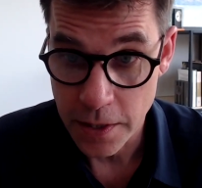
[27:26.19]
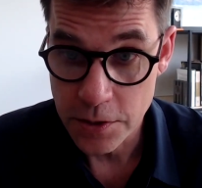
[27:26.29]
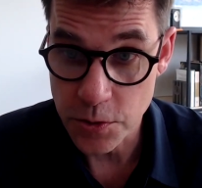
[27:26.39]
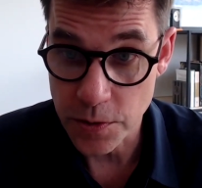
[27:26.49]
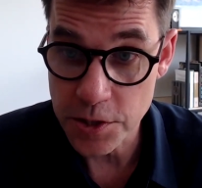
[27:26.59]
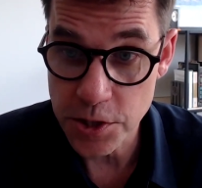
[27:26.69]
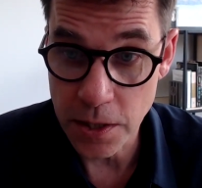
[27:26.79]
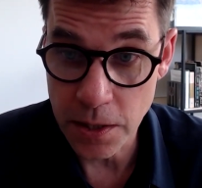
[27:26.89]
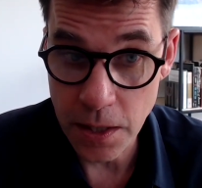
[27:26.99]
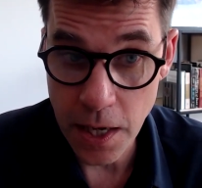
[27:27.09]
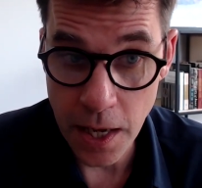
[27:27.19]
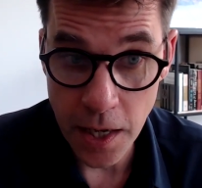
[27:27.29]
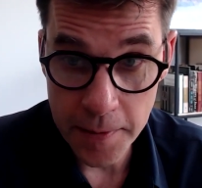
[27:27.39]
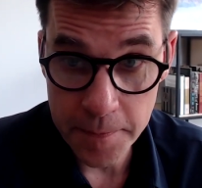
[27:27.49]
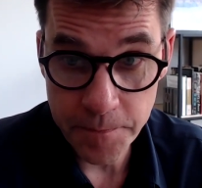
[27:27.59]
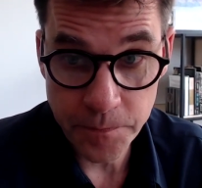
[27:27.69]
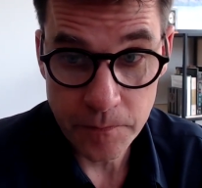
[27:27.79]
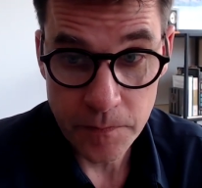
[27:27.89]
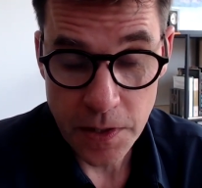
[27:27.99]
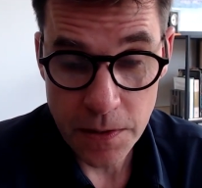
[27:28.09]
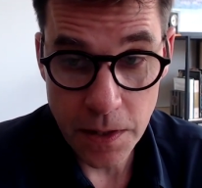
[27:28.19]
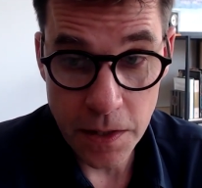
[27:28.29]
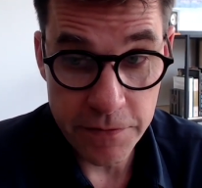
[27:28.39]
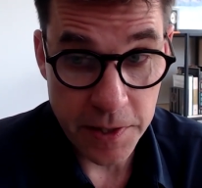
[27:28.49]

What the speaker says: tradition of